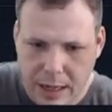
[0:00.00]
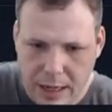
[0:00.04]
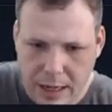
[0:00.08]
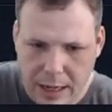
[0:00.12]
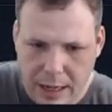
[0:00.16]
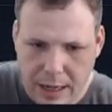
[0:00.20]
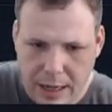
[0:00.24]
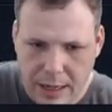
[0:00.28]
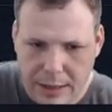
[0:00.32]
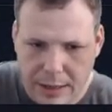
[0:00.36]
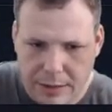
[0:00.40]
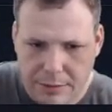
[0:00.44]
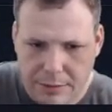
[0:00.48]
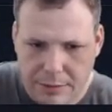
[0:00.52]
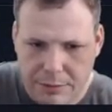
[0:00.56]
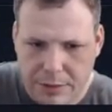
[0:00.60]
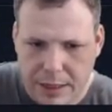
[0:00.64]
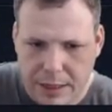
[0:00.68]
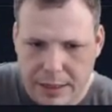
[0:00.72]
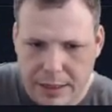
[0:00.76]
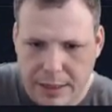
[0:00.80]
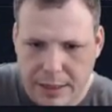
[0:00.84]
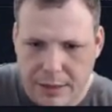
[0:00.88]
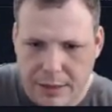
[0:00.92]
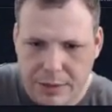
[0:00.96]
And
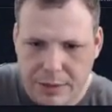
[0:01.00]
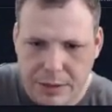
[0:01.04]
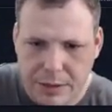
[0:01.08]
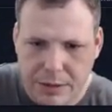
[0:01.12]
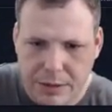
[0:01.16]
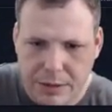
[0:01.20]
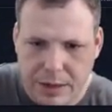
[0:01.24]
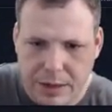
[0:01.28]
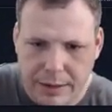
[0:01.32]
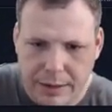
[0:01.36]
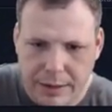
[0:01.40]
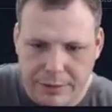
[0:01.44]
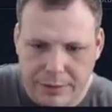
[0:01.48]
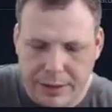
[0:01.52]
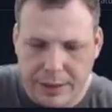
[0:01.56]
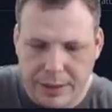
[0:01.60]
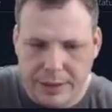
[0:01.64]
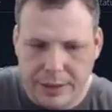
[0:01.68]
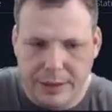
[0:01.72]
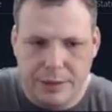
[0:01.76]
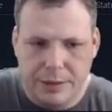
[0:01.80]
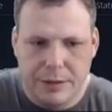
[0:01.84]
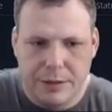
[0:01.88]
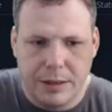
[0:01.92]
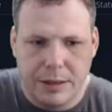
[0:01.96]
right now, we don't have
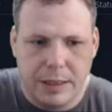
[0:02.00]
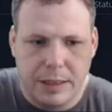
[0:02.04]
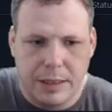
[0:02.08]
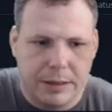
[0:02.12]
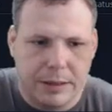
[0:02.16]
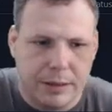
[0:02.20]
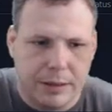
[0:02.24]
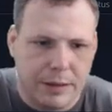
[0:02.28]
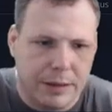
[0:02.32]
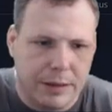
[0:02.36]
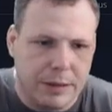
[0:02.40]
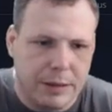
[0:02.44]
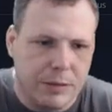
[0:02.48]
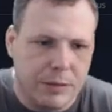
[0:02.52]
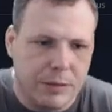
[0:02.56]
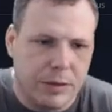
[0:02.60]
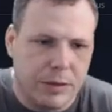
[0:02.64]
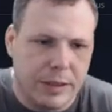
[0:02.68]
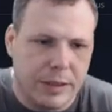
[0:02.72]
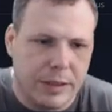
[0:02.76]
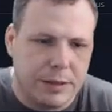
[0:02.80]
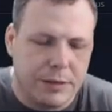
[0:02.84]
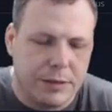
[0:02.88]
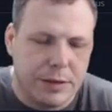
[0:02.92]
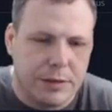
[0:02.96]
any current order
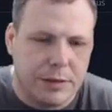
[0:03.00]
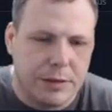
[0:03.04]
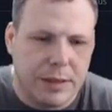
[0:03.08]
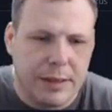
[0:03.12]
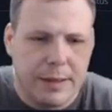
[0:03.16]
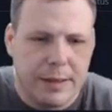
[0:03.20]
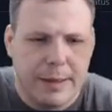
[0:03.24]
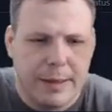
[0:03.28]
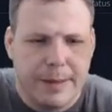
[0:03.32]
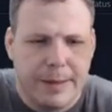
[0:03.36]
histories, right?